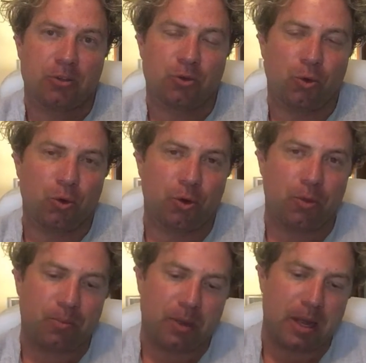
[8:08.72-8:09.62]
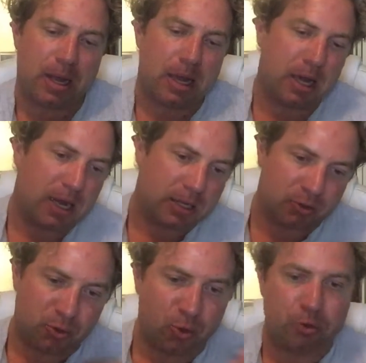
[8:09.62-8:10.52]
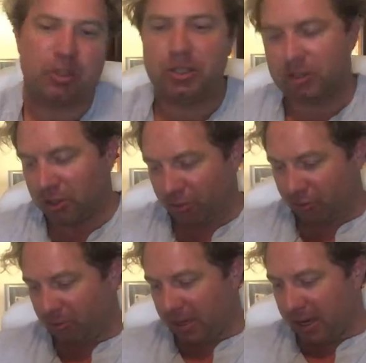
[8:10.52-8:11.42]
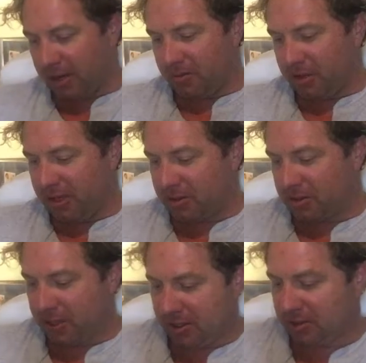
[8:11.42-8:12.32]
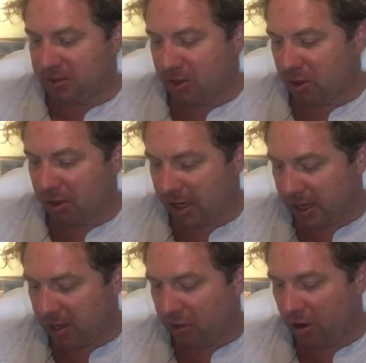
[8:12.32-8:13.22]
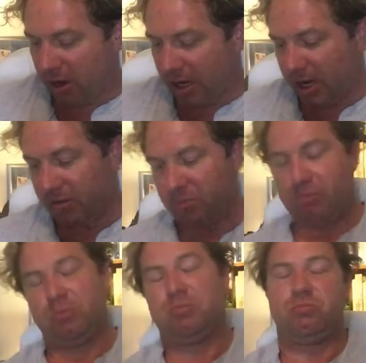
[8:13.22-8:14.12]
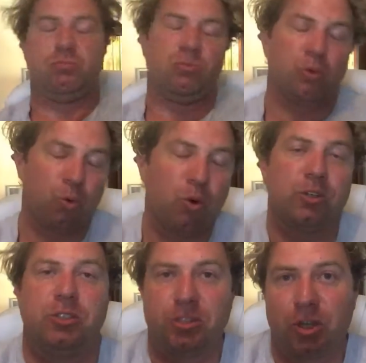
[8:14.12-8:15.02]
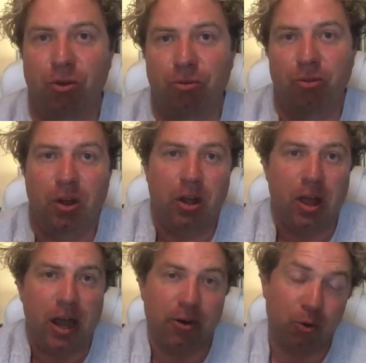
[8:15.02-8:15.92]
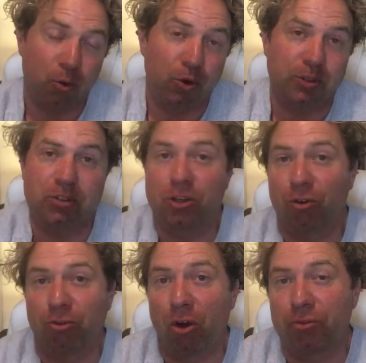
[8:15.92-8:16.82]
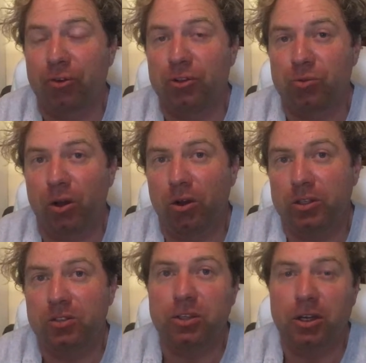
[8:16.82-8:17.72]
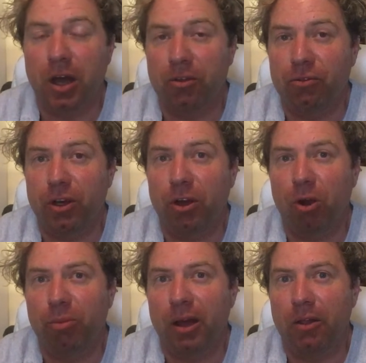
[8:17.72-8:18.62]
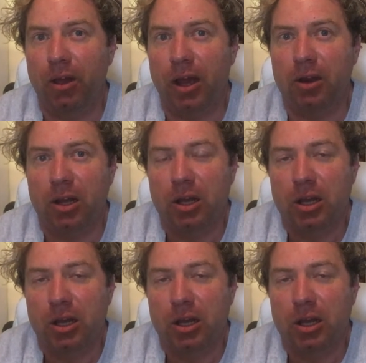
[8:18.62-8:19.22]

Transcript: Talk to yourself about these things, get in your own head, reward yourself, and reward yourself often as well. I just did another video about that.